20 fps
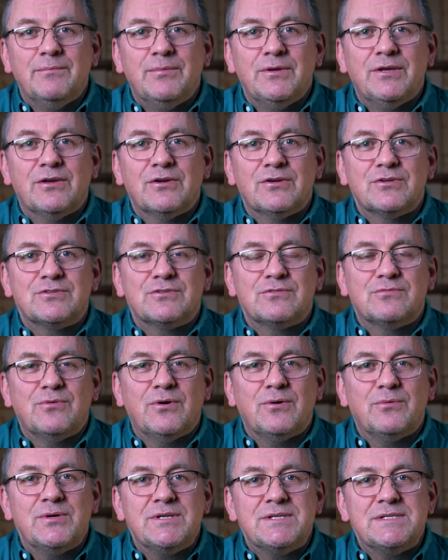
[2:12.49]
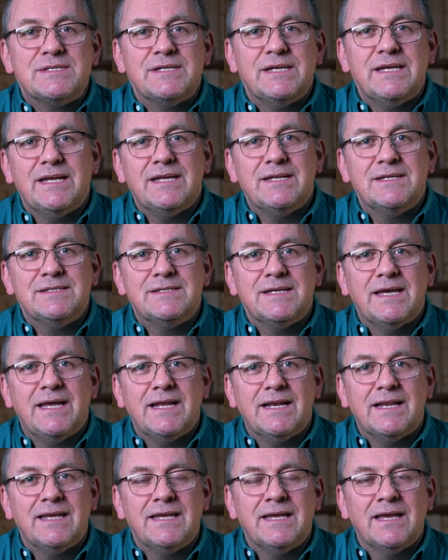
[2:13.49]
because of what we're seeing
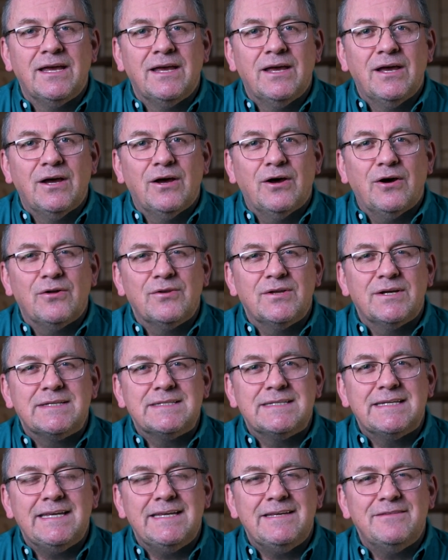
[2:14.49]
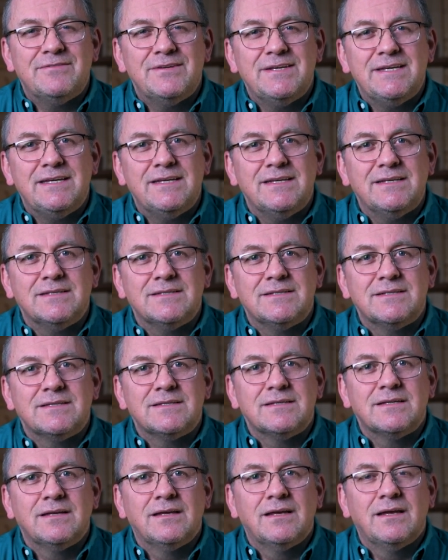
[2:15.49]
daily on our
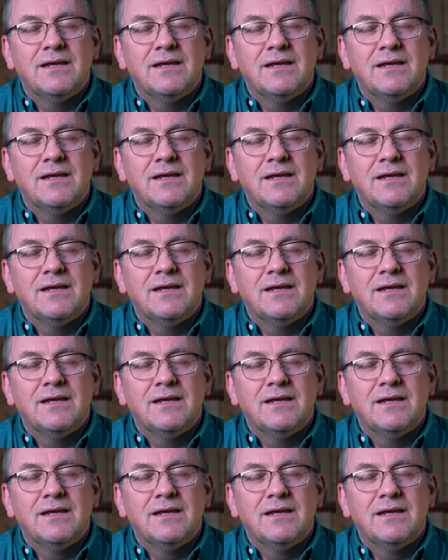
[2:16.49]
TVs.